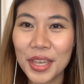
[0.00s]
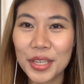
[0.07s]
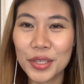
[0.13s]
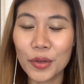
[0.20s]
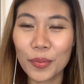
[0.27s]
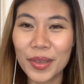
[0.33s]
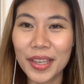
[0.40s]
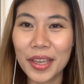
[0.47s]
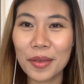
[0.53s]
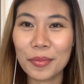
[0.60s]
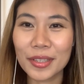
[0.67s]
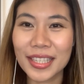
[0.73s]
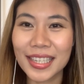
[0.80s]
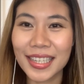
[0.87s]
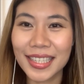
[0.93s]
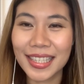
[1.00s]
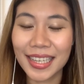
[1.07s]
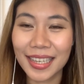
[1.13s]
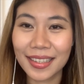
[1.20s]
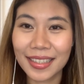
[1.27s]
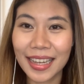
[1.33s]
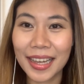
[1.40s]
So being able to
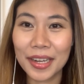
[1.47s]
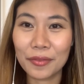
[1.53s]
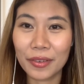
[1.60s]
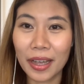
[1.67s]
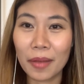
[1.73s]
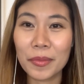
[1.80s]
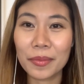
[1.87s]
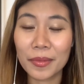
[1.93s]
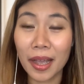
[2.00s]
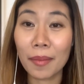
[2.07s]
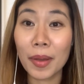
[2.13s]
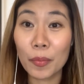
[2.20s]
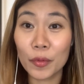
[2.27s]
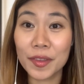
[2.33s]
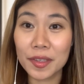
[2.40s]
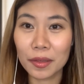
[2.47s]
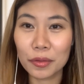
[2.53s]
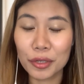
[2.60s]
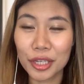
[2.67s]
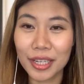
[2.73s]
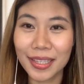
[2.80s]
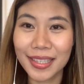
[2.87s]
kind of come up with
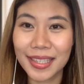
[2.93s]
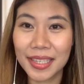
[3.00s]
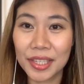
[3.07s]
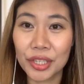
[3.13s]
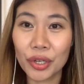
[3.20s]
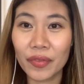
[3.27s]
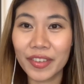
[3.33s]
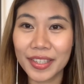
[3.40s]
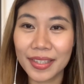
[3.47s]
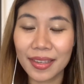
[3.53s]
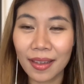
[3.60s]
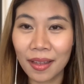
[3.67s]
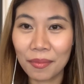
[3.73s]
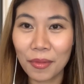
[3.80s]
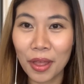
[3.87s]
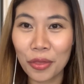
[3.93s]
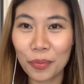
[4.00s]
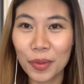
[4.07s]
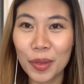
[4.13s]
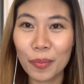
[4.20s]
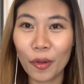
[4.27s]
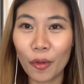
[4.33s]
solutions to service other
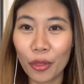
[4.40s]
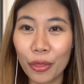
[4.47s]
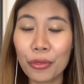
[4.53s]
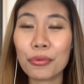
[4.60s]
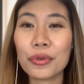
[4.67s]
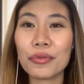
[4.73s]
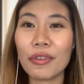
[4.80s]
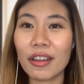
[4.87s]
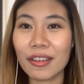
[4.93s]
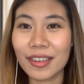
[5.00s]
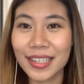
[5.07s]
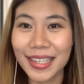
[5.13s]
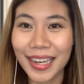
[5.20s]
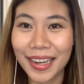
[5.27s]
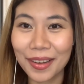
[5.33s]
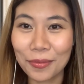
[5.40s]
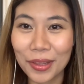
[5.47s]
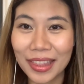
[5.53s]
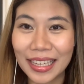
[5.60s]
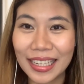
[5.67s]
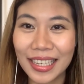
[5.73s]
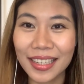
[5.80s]
people through understanding
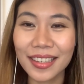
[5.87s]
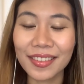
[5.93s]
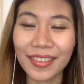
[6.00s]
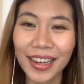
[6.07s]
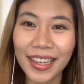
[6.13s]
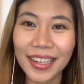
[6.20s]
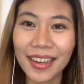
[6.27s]
what they need, right?